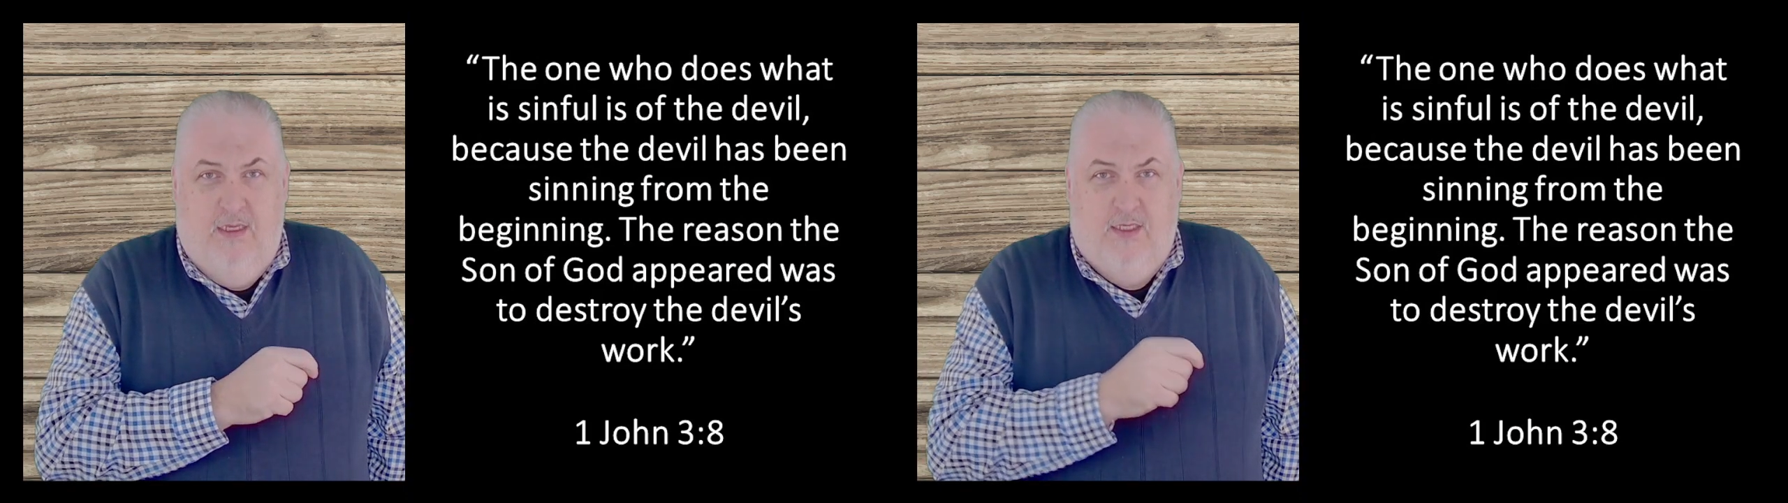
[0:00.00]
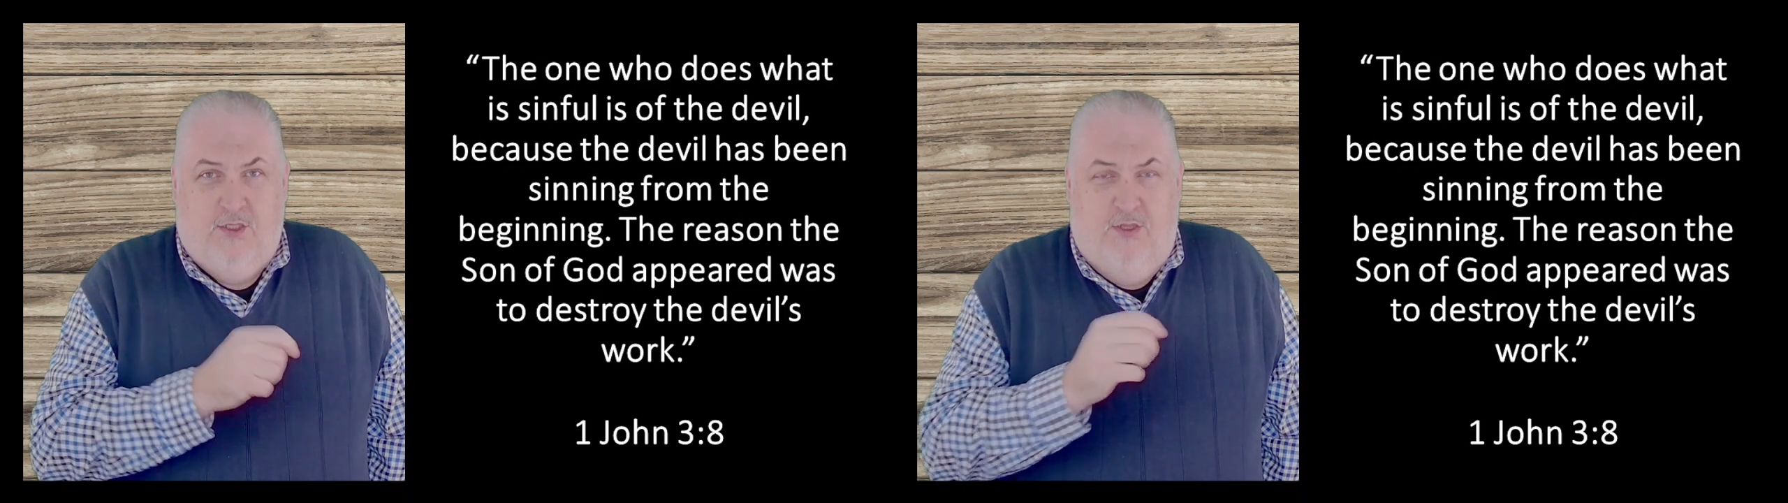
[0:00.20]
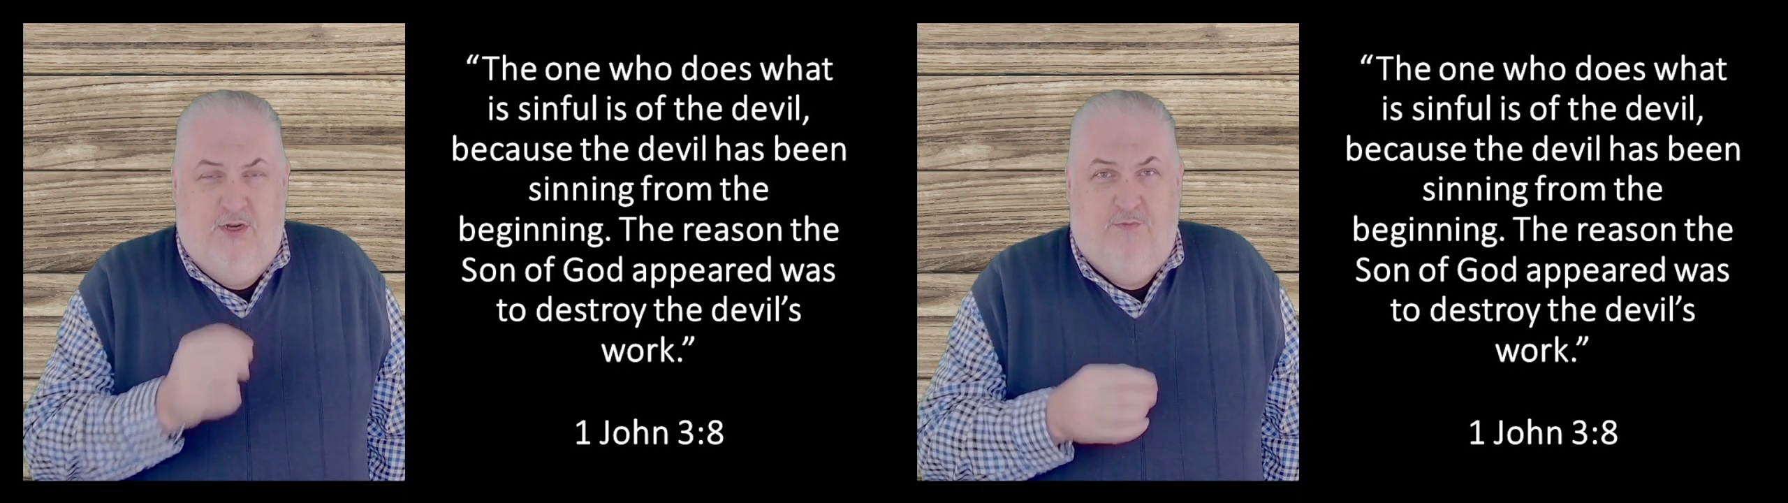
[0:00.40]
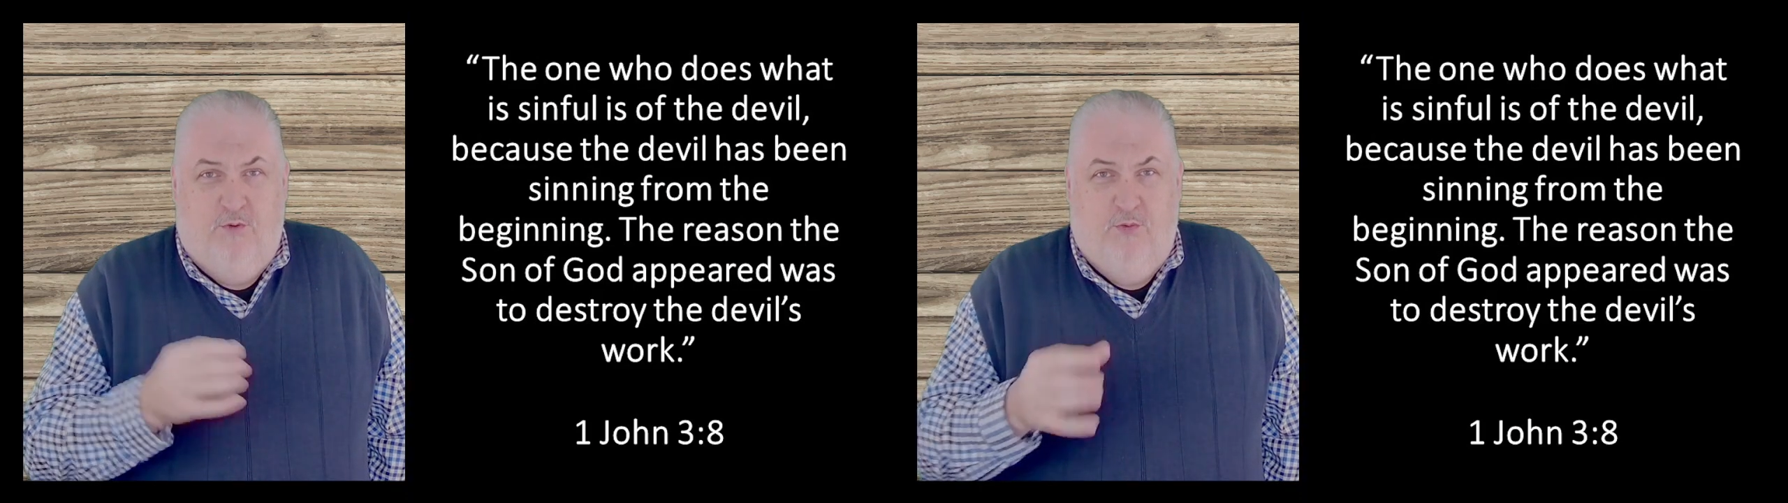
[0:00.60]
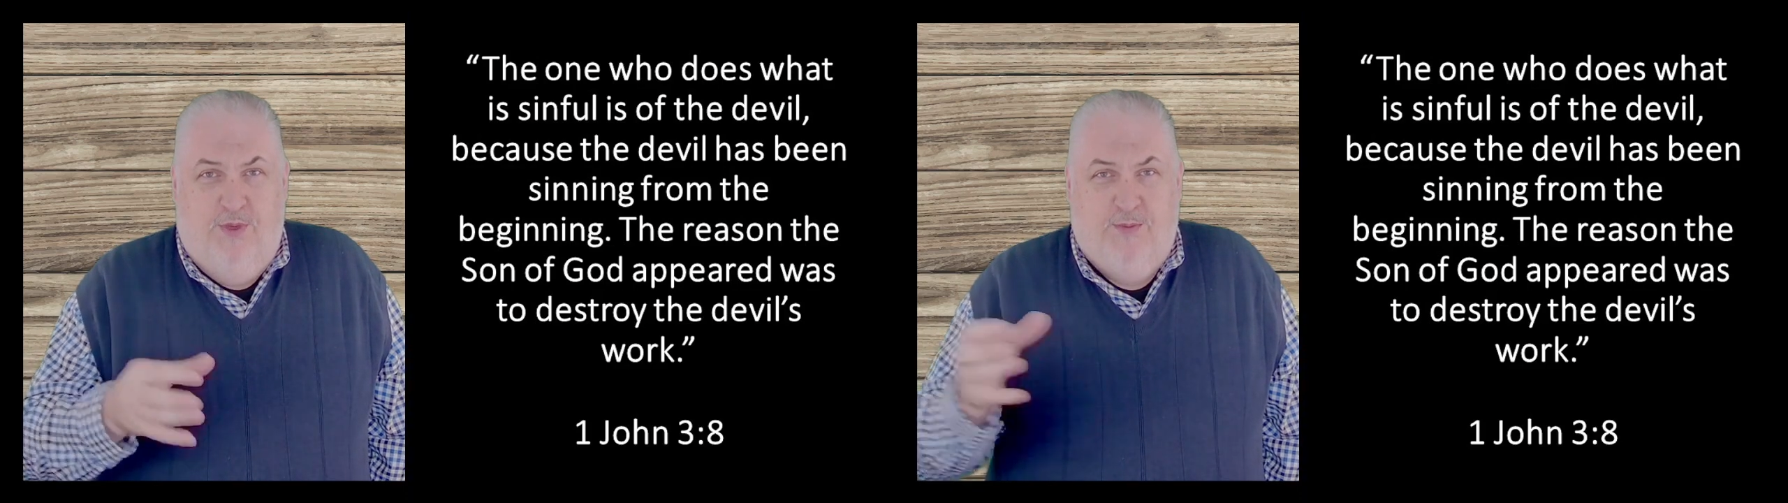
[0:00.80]
So,
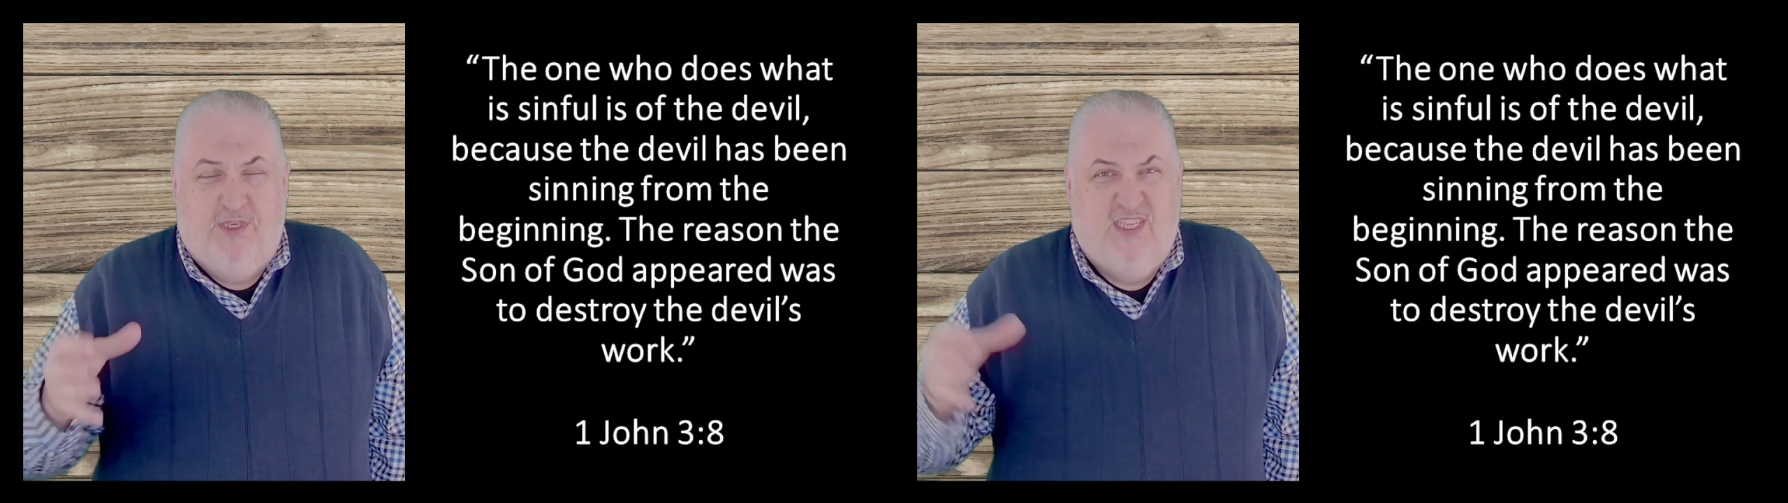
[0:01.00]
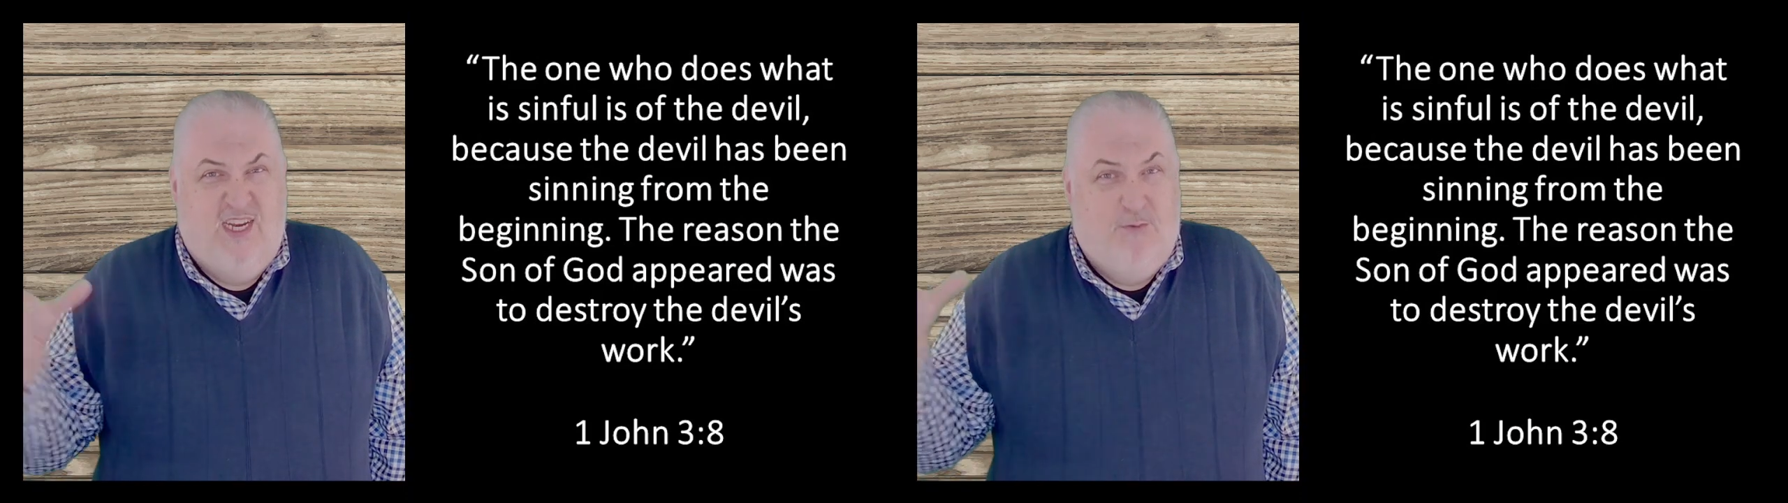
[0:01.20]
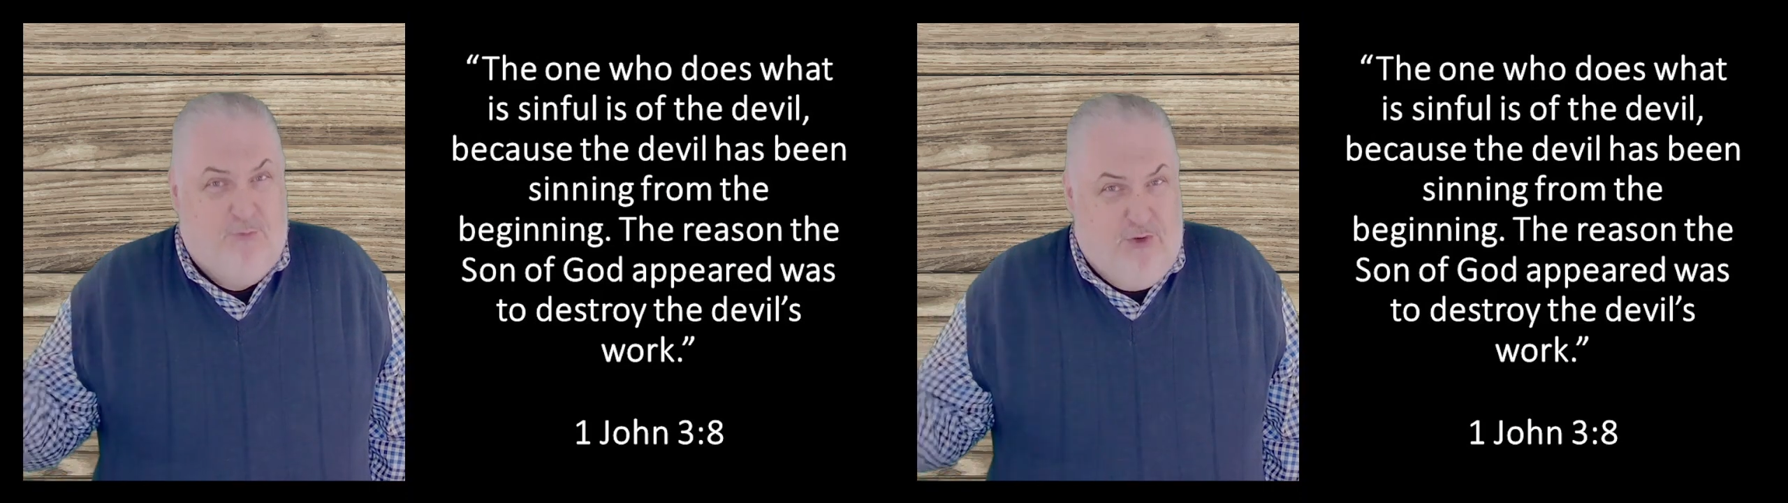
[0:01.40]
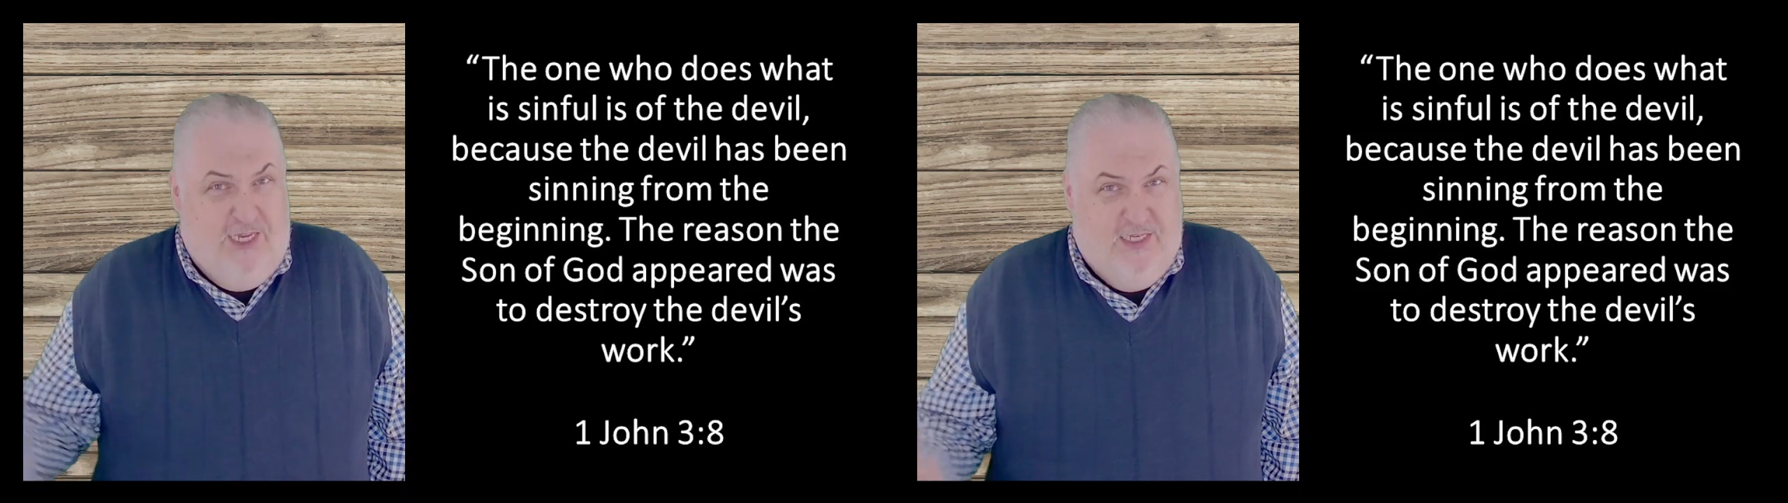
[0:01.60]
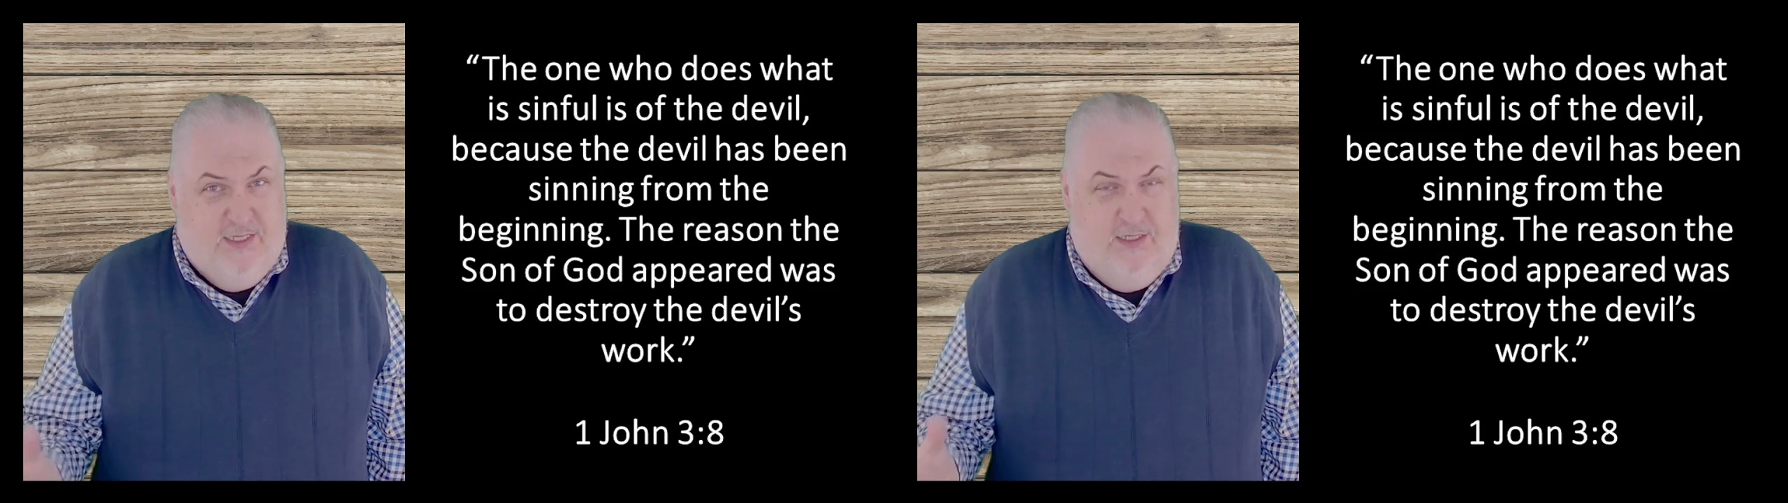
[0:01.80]
therefore, we must not
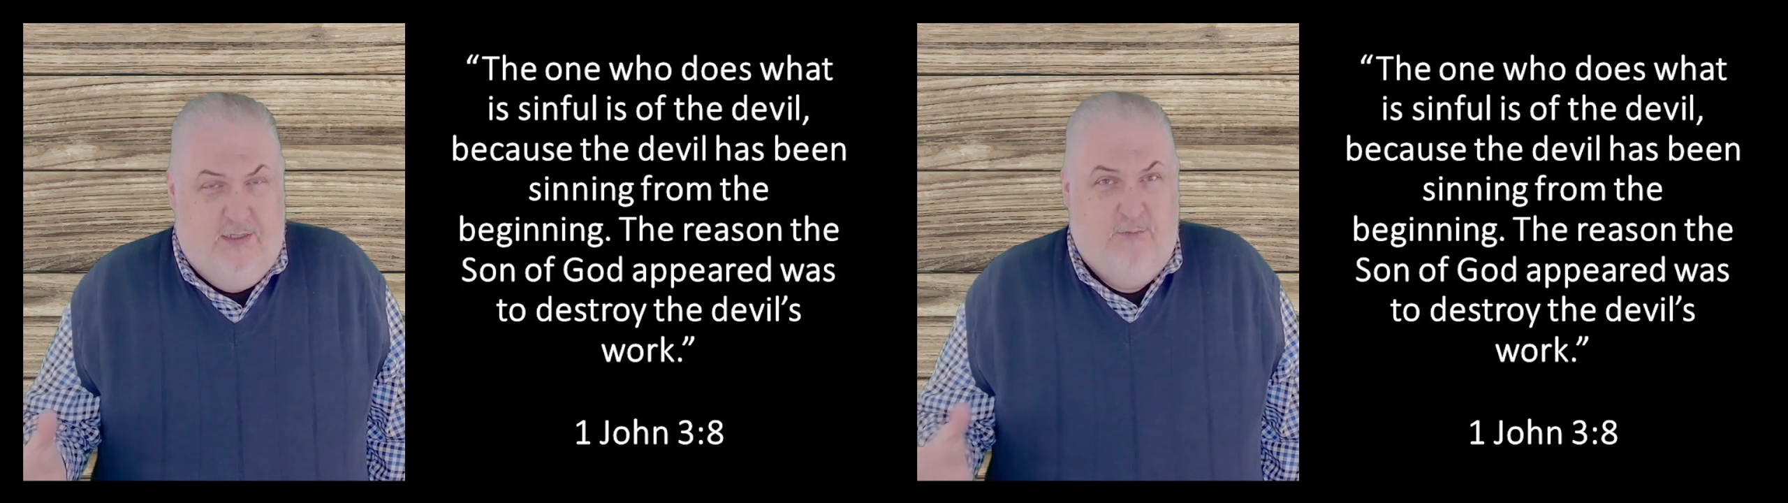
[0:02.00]
embrace sin.